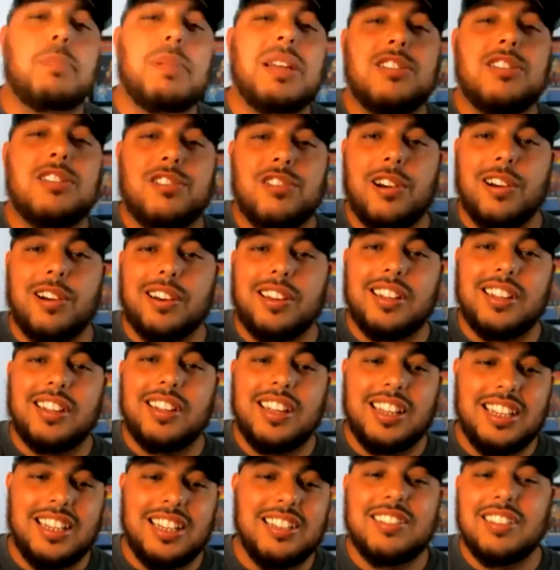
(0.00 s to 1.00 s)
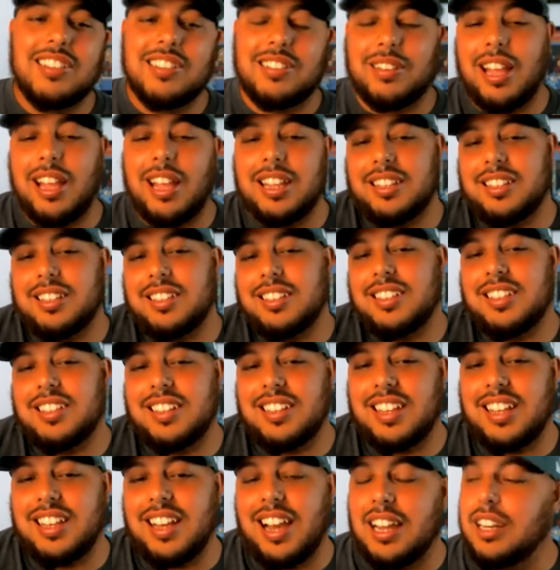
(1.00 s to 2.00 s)
be a jerk. And he's just like,
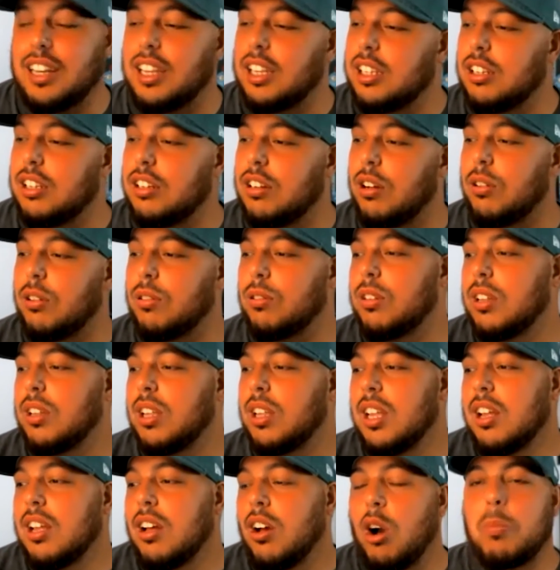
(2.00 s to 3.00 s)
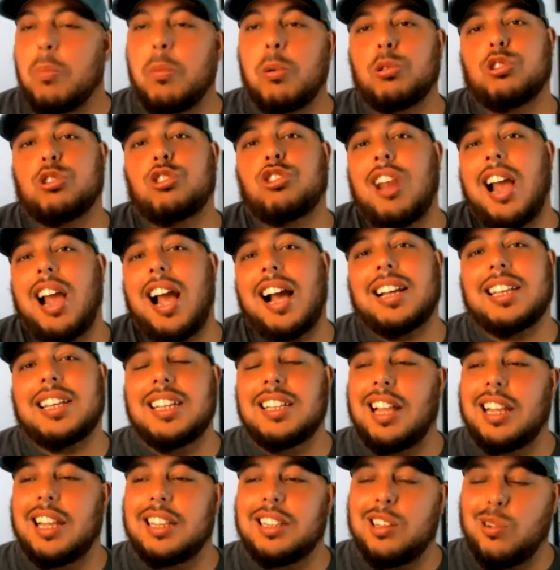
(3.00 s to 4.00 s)
gotta, almost jockey,
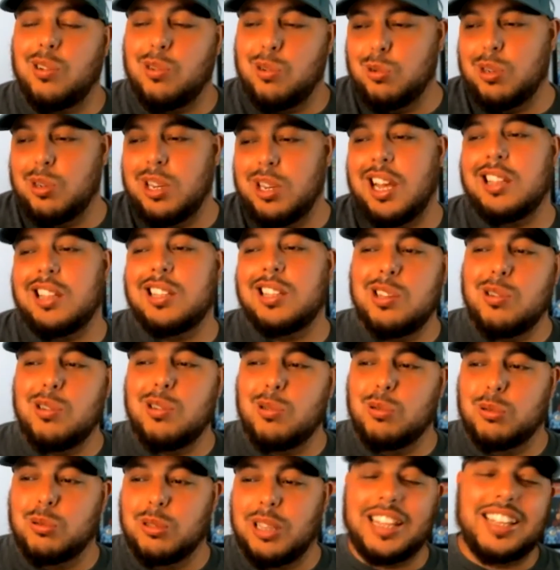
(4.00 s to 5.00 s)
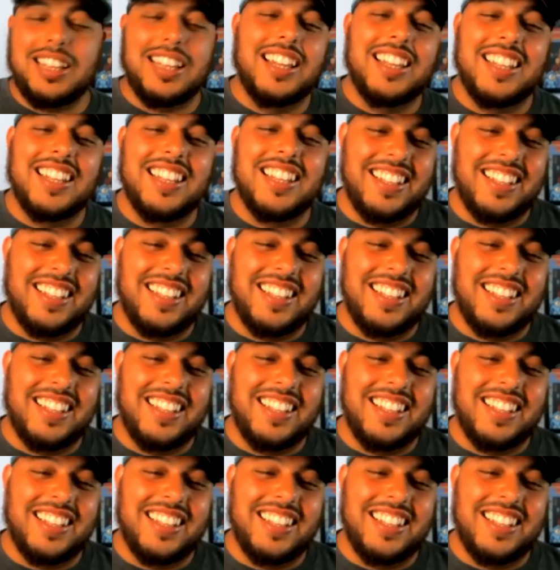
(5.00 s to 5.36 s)
like, yo, who the hell are you? Like,